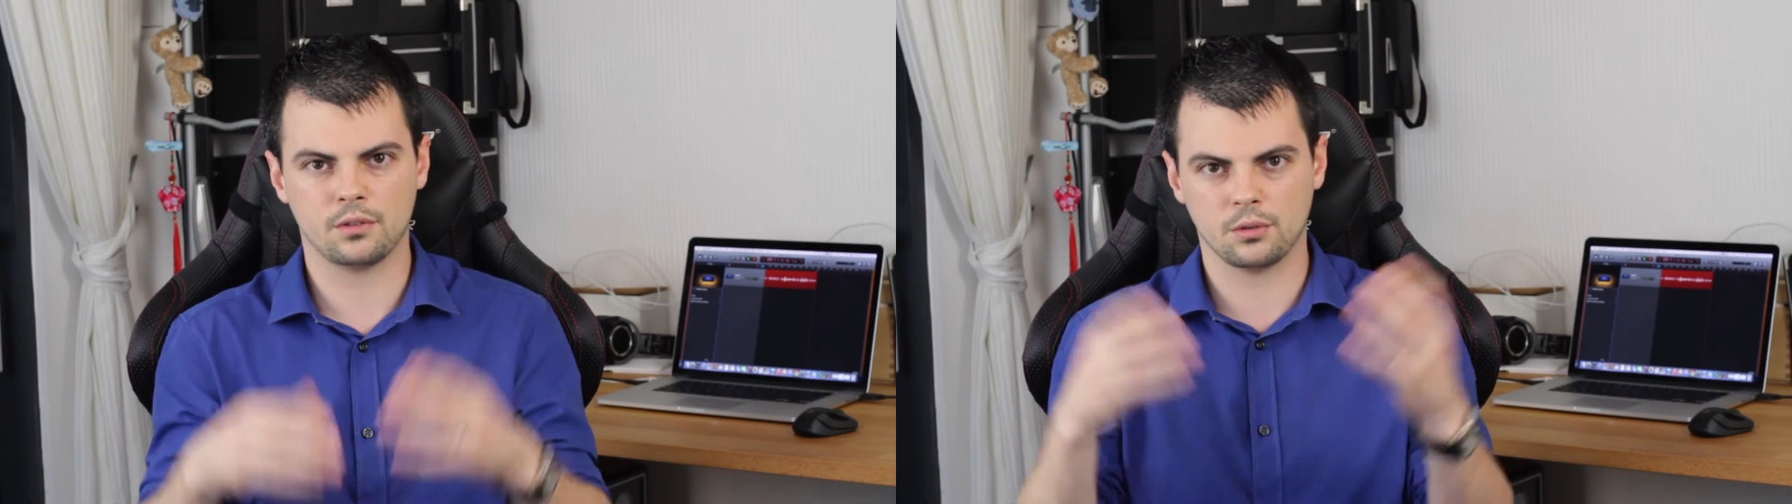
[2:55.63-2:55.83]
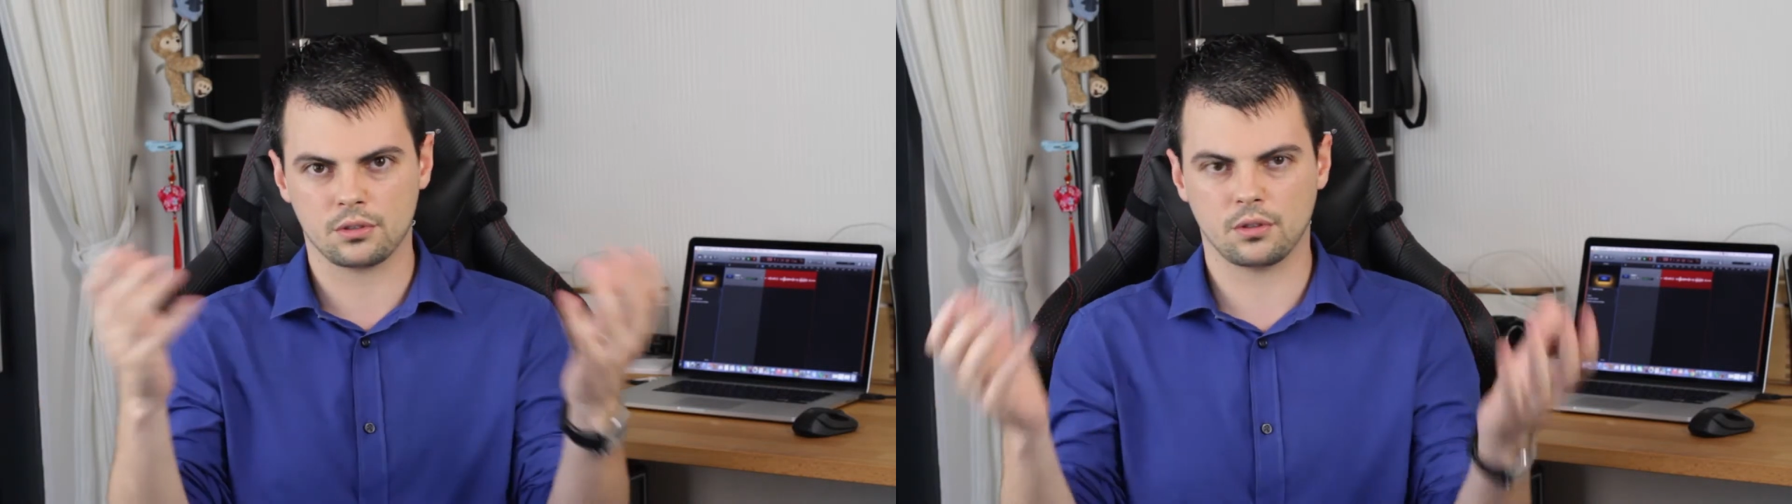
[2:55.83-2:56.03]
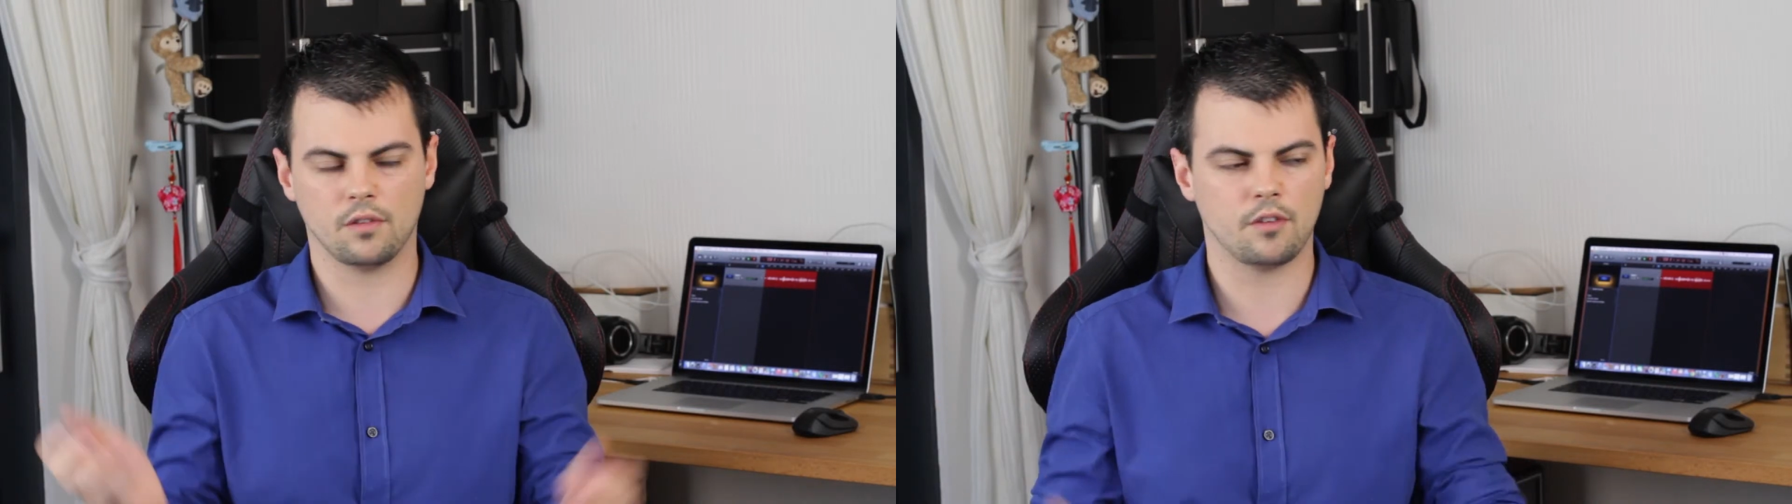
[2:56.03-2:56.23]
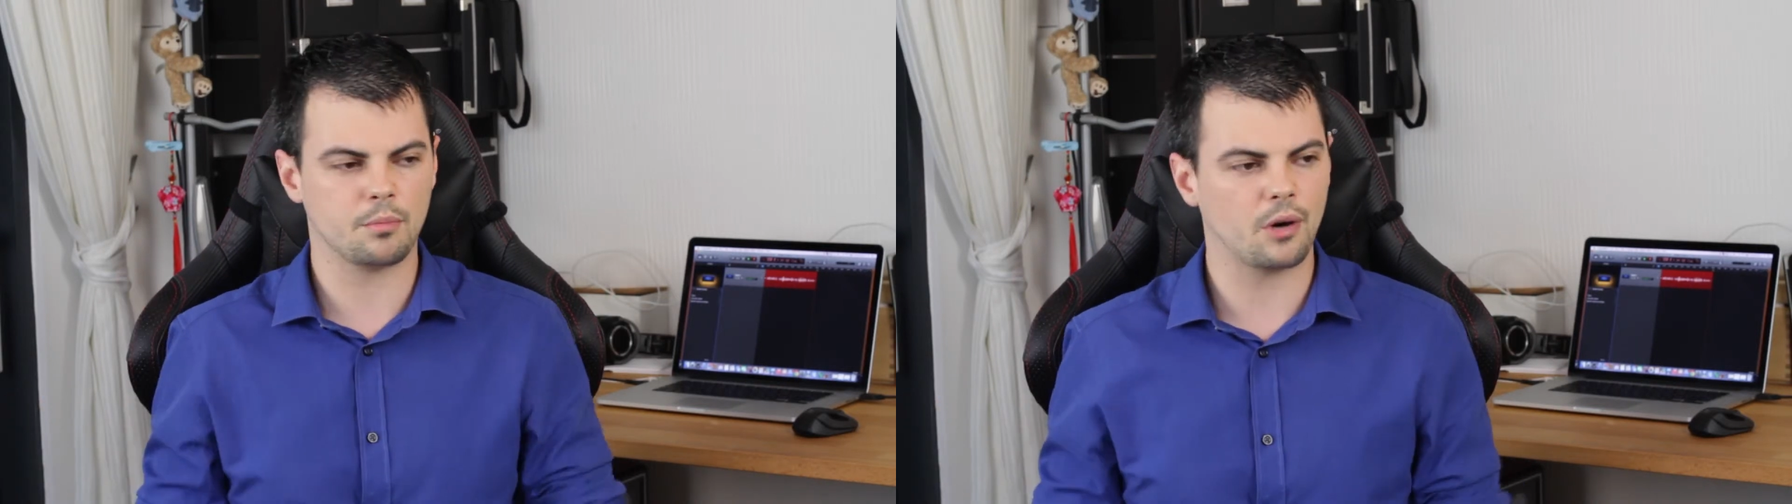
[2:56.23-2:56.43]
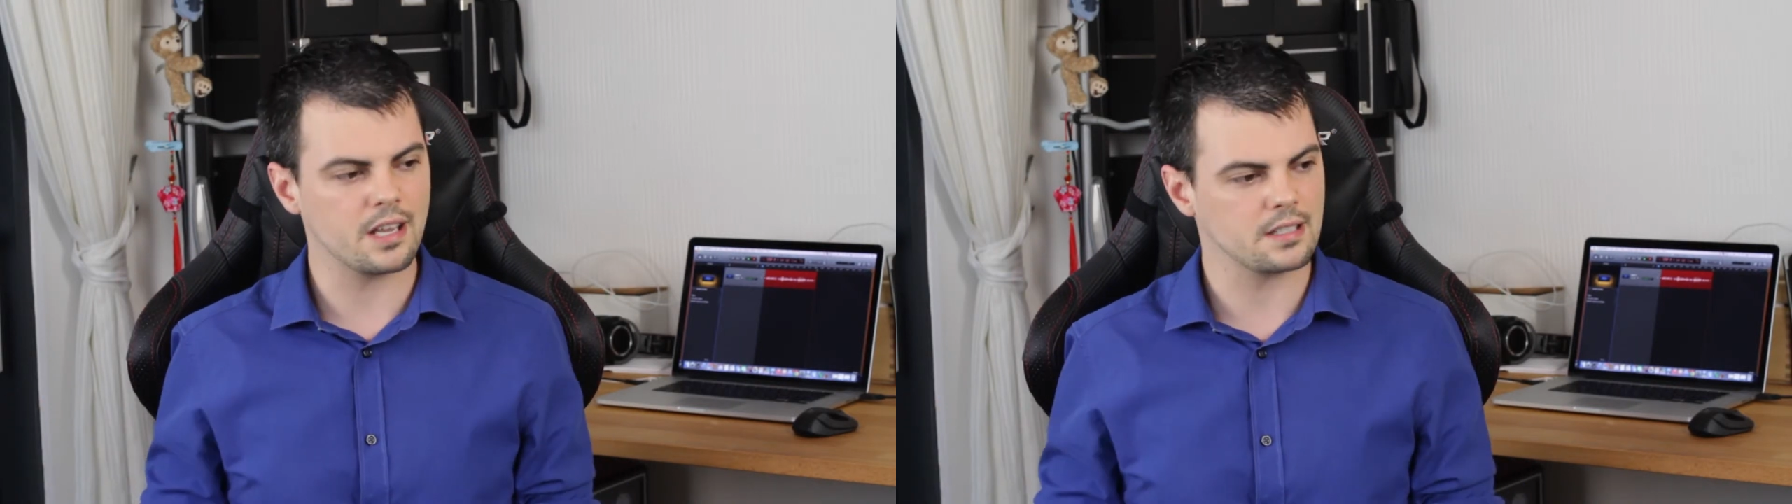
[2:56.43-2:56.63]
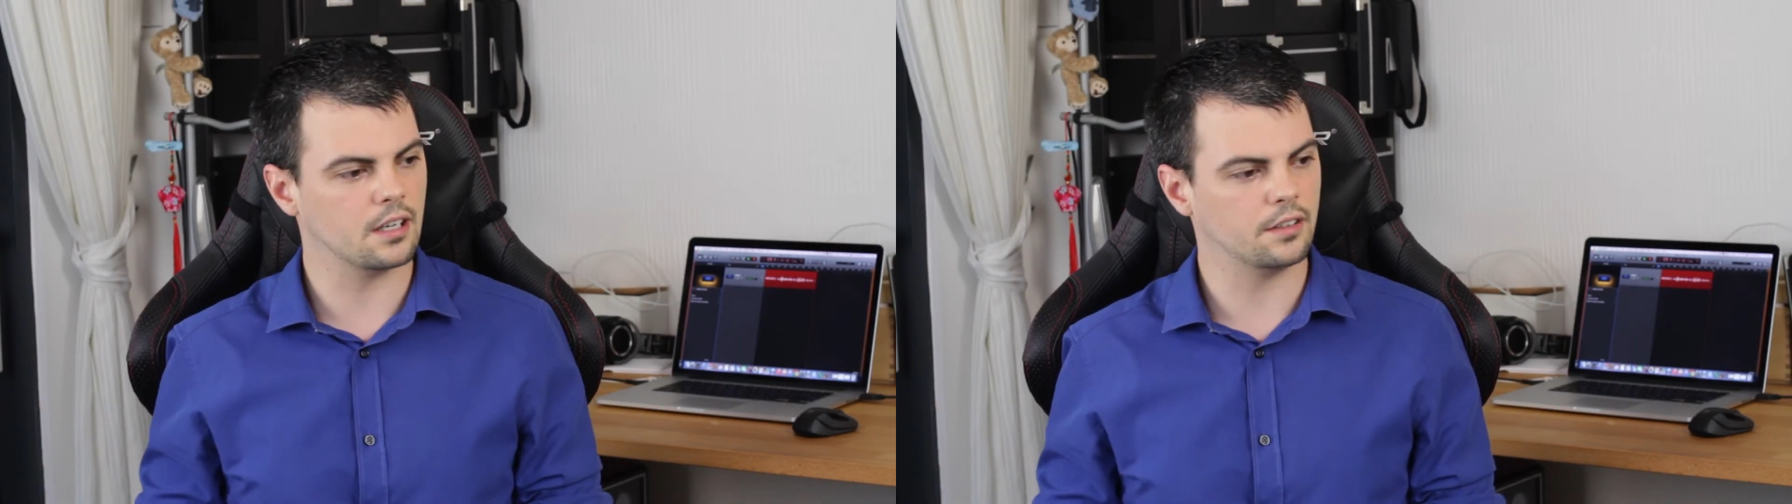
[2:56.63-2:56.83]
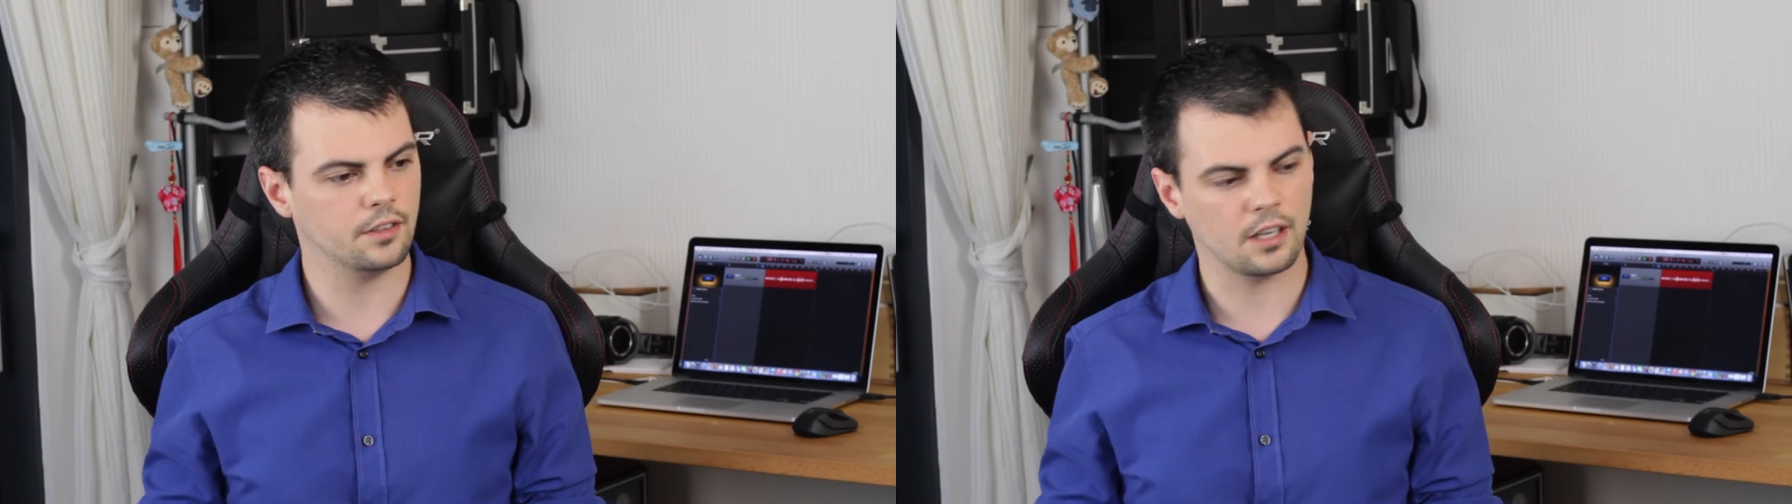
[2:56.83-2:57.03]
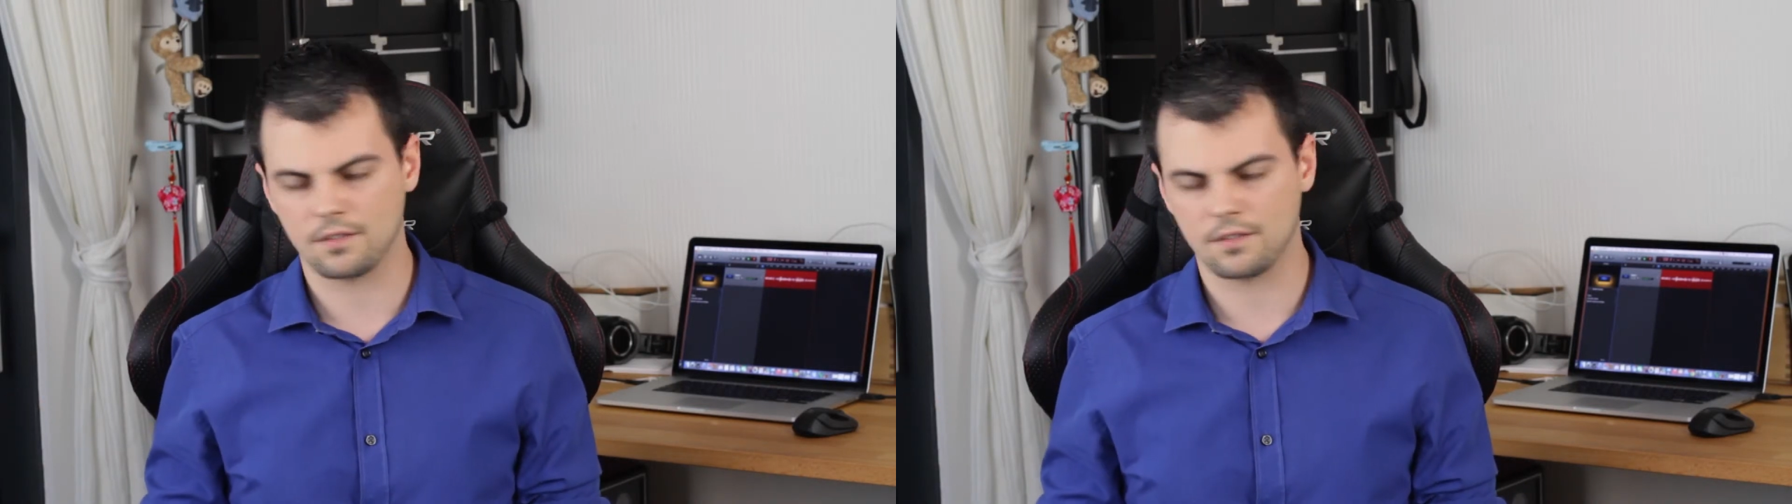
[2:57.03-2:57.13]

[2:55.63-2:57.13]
those overpriced coffee